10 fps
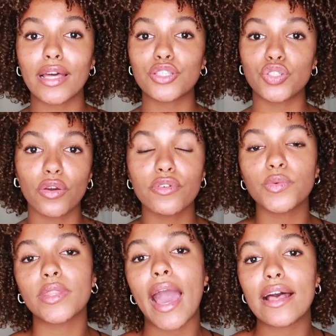that
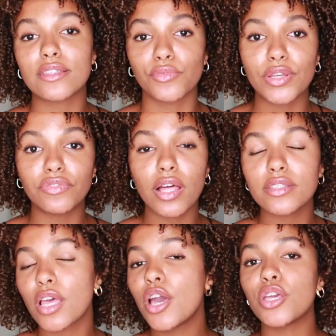struggles with acid
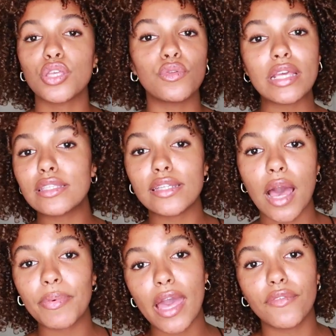reflux, you need to
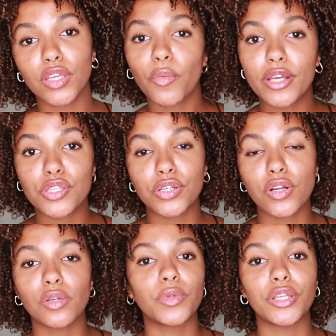not be having your waist
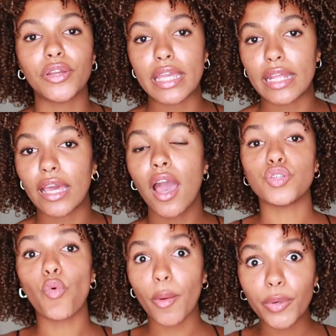trainer on when you're eating.
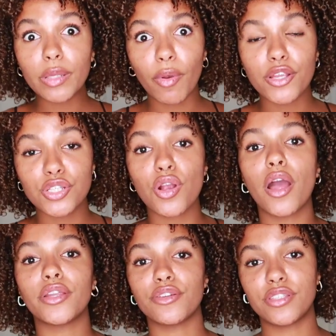You are putting pressure
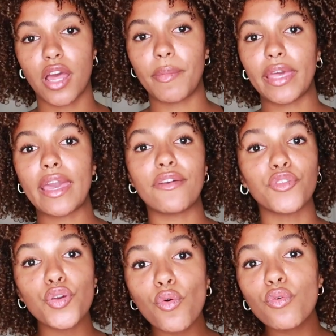on your stomach.
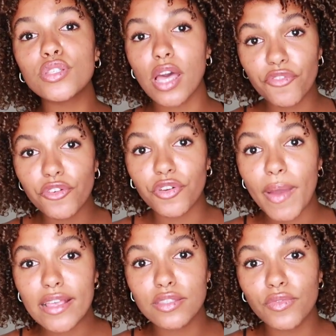If you suffer
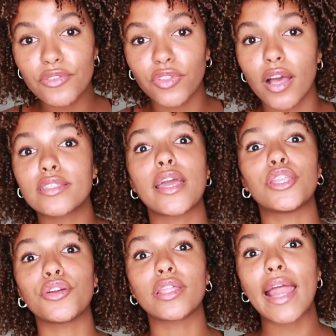from acid reflux
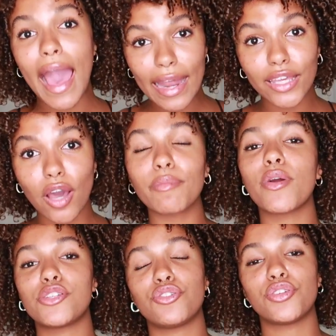and you're then adding on
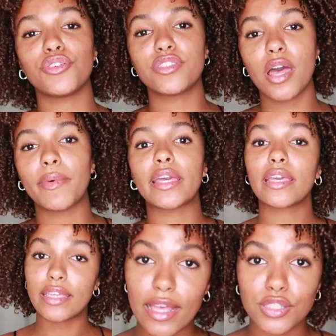pressure to your stomach,
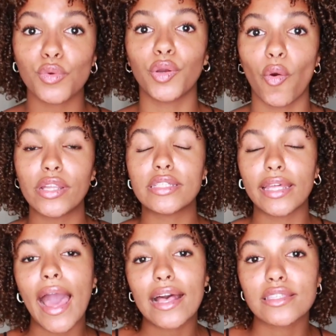yes, you are going to
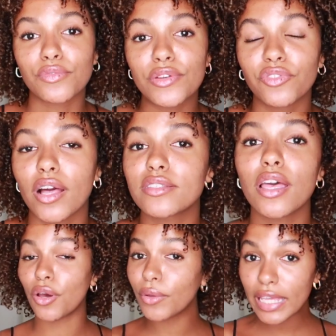get acid reflux.
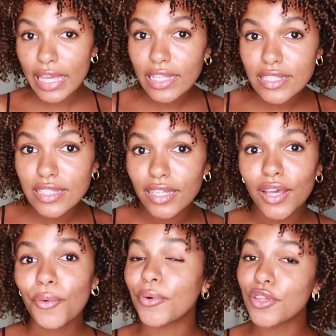So don't eat
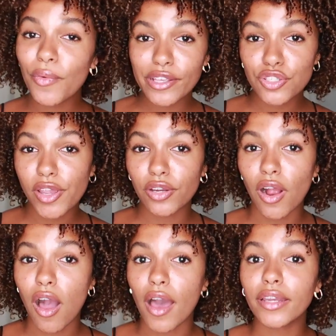with your waist trainer
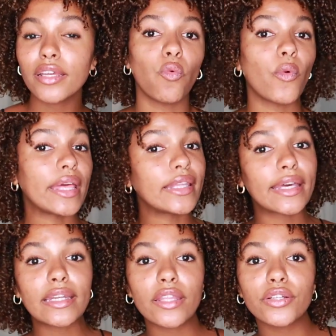on, wait
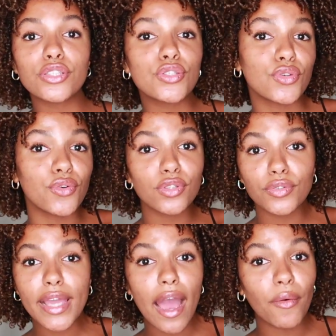like another two or
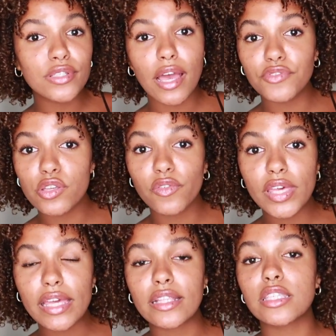three hours after you've
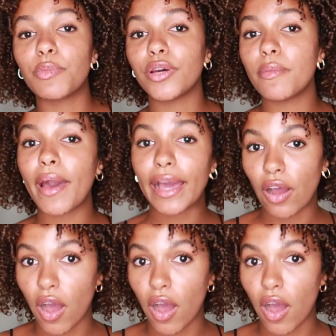eaten to put it back